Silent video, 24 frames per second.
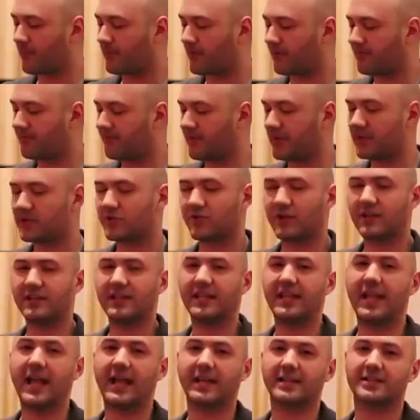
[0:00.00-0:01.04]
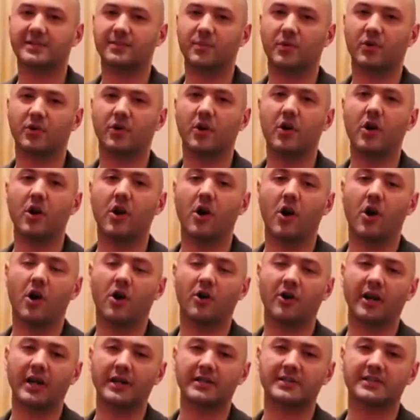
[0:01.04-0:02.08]
camera featuring the Exmor
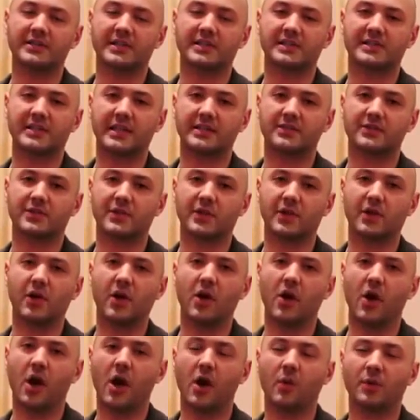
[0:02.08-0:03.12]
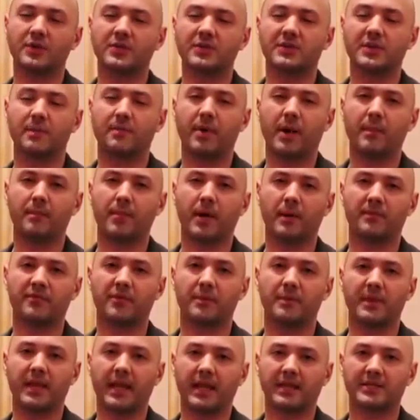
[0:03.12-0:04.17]
RS sensor, which is a bump up
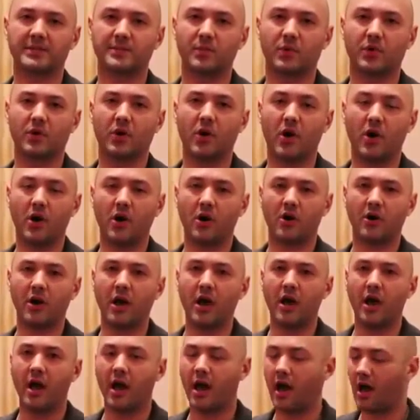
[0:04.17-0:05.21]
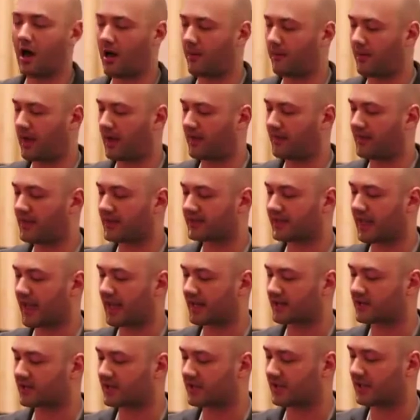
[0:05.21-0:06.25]
from the Exmor R. And this
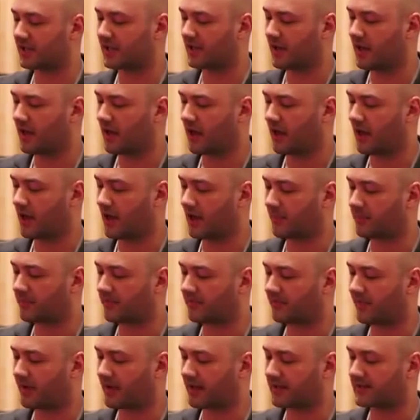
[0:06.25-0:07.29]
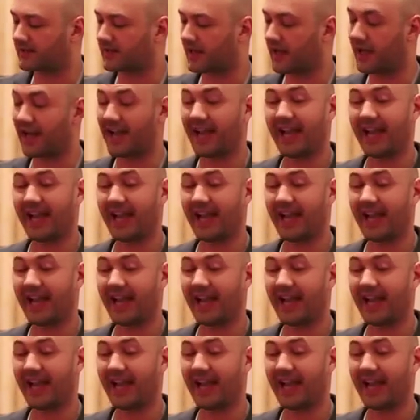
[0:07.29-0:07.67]
actually provides